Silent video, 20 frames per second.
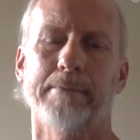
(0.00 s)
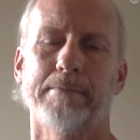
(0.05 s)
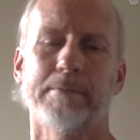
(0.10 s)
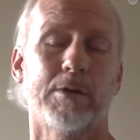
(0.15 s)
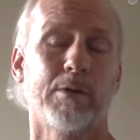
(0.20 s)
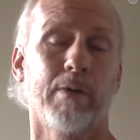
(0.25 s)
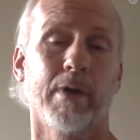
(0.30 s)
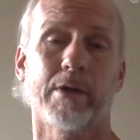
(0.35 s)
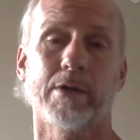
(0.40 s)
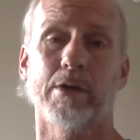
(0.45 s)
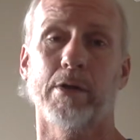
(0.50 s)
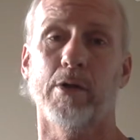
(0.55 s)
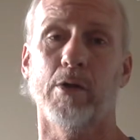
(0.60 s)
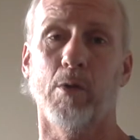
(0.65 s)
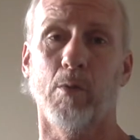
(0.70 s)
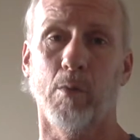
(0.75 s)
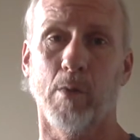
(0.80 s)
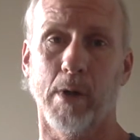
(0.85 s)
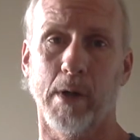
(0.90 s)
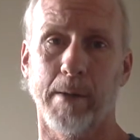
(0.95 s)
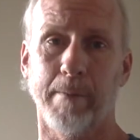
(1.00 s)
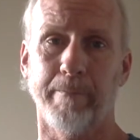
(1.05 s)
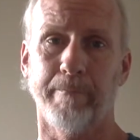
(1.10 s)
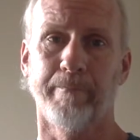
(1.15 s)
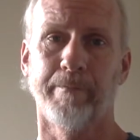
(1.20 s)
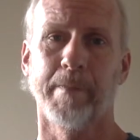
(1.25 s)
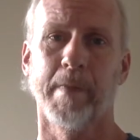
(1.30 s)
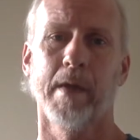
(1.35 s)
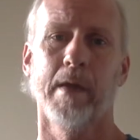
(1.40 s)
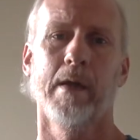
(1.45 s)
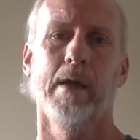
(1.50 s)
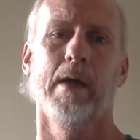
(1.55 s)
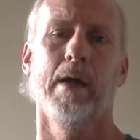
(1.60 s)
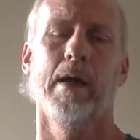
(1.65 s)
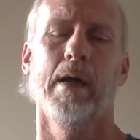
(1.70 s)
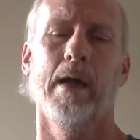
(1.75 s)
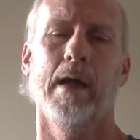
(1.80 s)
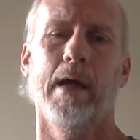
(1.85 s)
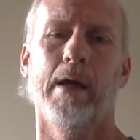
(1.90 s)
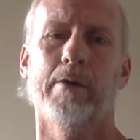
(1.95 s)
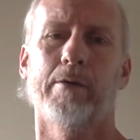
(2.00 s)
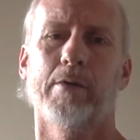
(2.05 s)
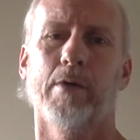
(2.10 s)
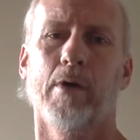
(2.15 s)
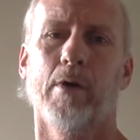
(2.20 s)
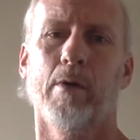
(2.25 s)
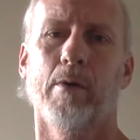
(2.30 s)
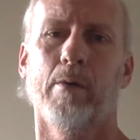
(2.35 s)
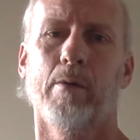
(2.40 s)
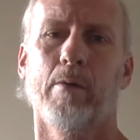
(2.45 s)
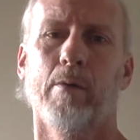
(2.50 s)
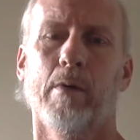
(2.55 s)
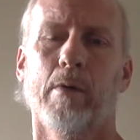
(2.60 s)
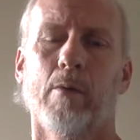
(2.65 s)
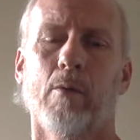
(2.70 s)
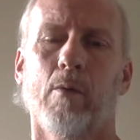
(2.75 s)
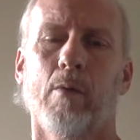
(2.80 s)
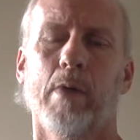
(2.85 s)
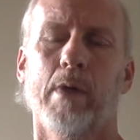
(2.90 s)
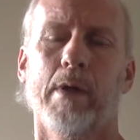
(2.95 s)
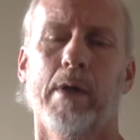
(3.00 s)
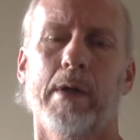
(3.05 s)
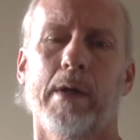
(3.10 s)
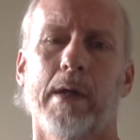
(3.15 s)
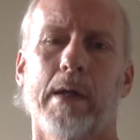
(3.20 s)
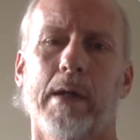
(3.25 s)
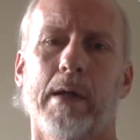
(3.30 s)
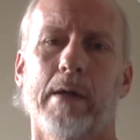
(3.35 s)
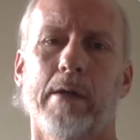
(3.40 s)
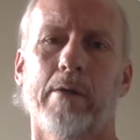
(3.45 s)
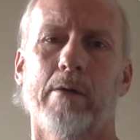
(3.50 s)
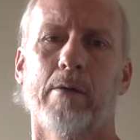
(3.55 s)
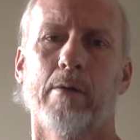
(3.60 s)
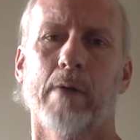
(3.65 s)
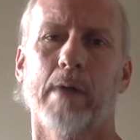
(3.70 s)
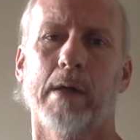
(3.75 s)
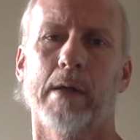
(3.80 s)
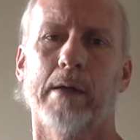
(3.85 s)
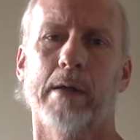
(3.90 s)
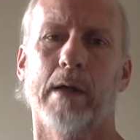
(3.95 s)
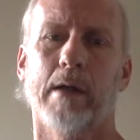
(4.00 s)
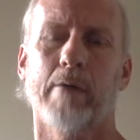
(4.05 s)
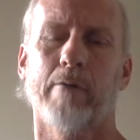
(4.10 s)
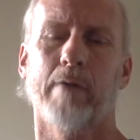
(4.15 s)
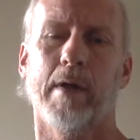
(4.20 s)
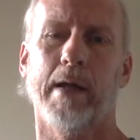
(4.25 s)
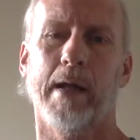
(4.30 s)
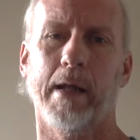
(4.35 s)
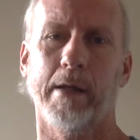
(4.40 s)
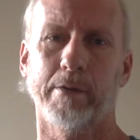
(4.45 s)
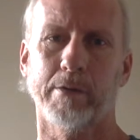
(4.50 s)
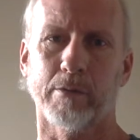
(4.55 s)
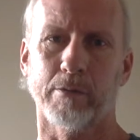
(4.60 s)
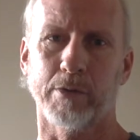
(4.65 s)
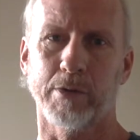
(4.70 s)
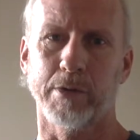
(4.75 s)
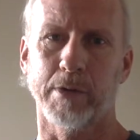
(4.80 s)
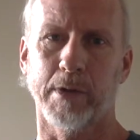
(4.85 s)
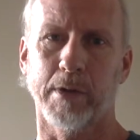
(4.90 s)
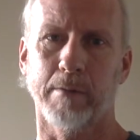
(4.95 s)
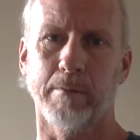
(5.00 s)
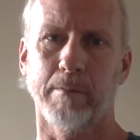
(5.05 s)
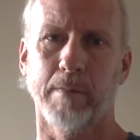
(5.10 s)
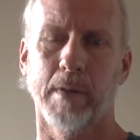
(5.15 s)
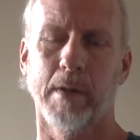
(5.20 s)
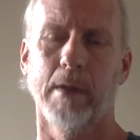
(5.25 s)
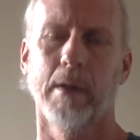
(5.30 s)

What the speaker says: direction you want. And so we can direct our financial ship